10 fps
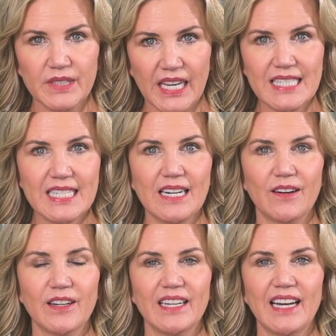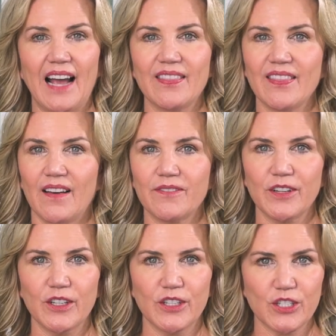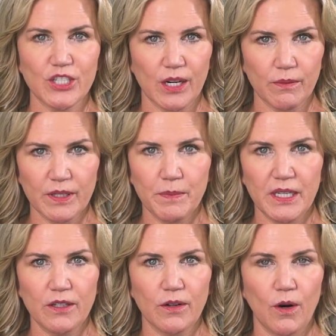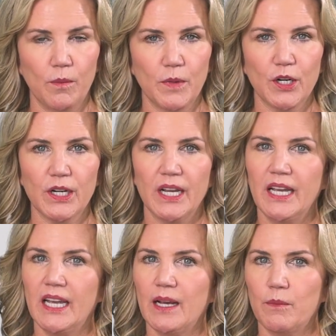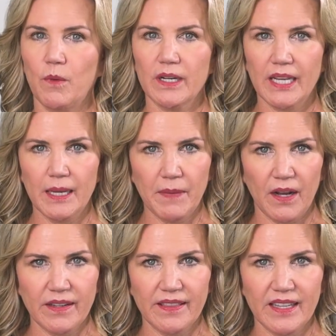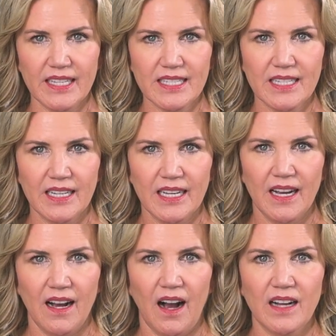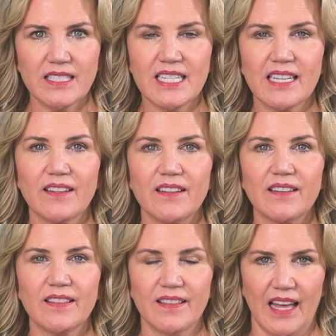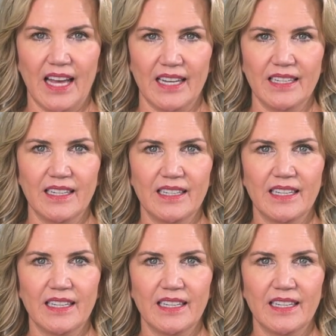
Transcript: get started. I'd love for you to share with me your homework and what came out of this. Until then,